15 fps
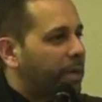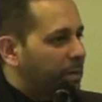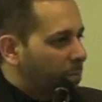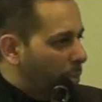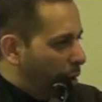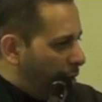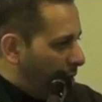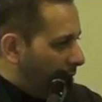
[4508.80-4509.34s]
But
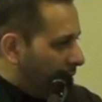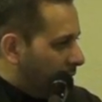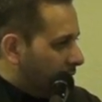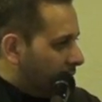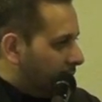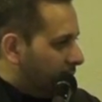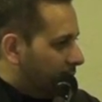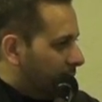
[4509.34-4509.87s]

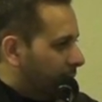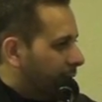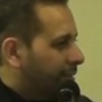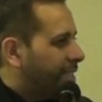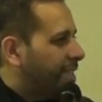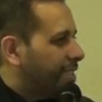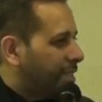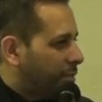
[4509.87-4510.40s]
morals,
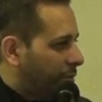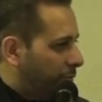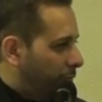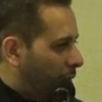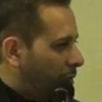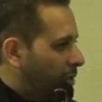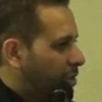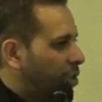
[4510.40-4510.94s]
system
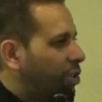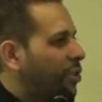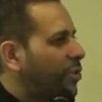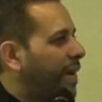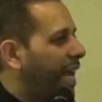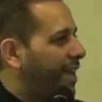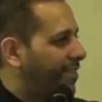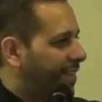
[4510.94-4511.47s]
of morals, you
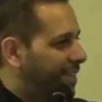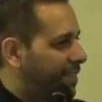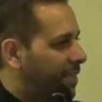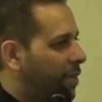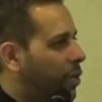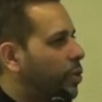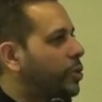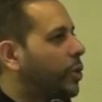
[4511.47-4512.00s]
don't have it.
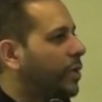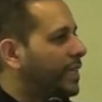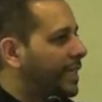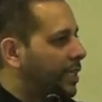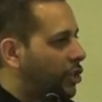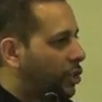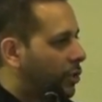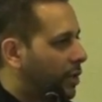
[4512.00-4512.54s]
Who's going to
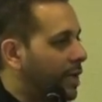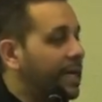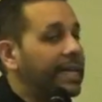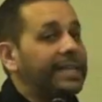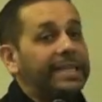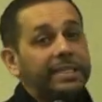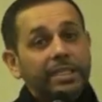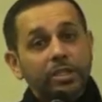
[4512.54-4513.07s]
teach you?
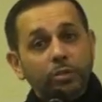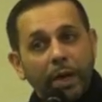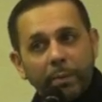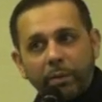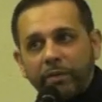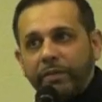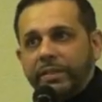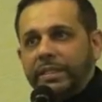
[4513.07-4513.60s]
This is
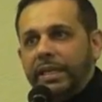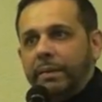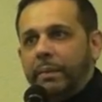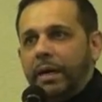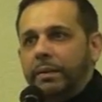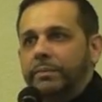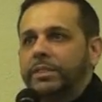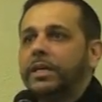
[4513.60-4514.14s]
why prophets and
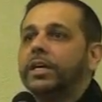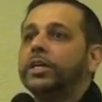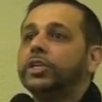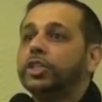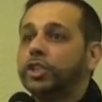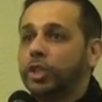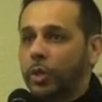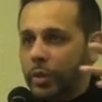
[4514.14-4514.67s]
imams
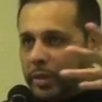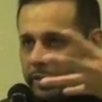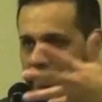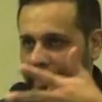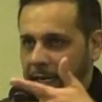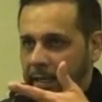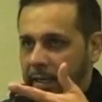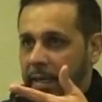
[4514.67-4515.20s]
showed
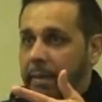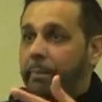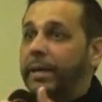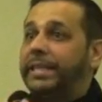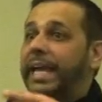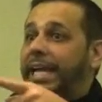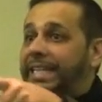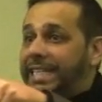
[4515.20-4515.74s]
us that.
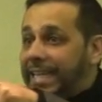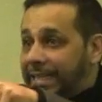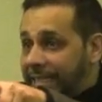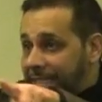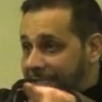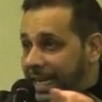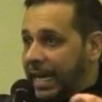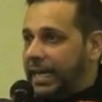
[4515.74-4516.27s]
But they
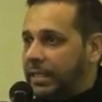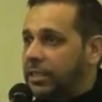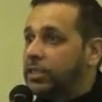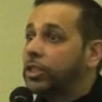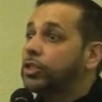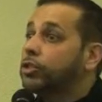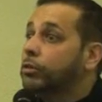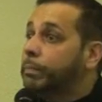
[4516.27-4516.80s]
did the
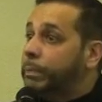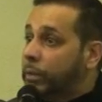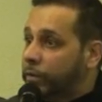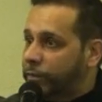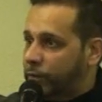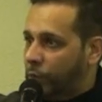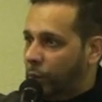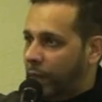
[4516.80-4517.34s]
science just to
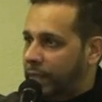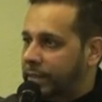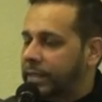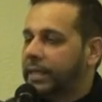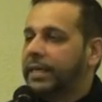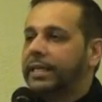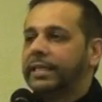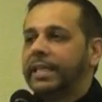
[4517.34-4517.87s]
prove to
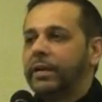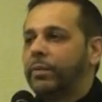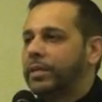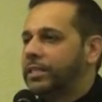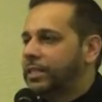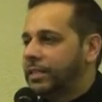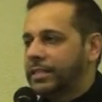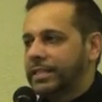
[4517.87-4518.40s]
us. They
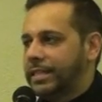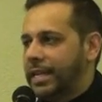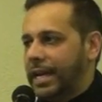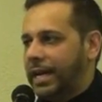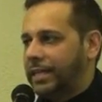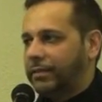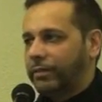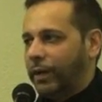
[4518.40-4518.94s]
were just
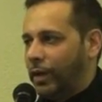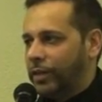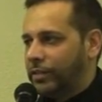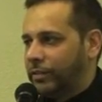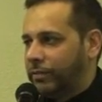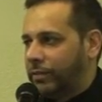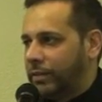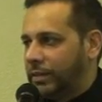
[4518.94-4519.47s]
not
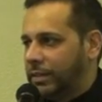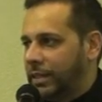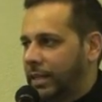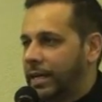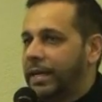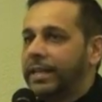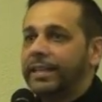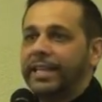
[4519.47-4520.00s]
philosophers.
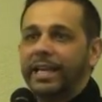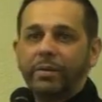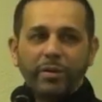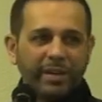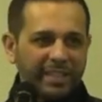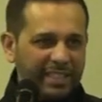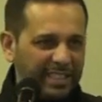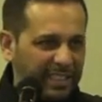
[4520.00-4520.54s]
They
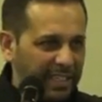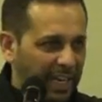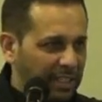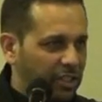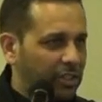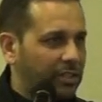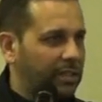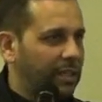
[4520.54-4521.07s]
were
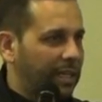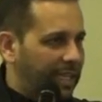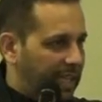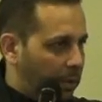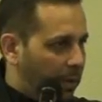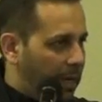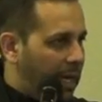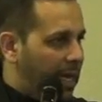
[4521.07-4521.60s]
touched,
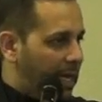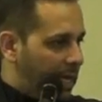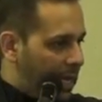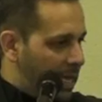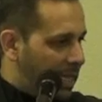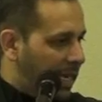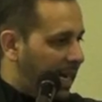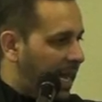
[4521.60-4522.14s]
they were,
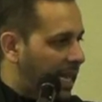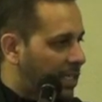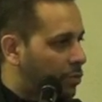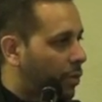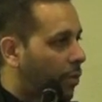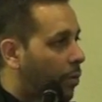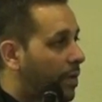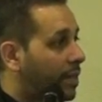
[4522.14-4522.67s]
their
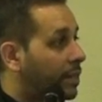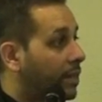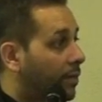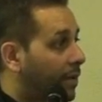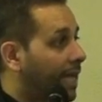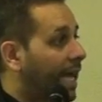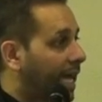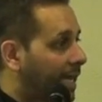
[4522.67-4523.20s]
hands were with the
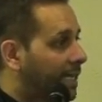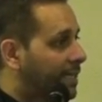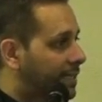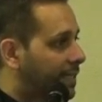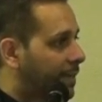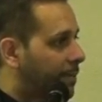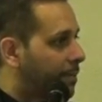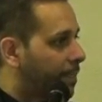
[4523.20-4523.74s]

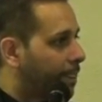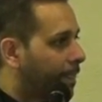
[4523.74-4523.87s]
reality.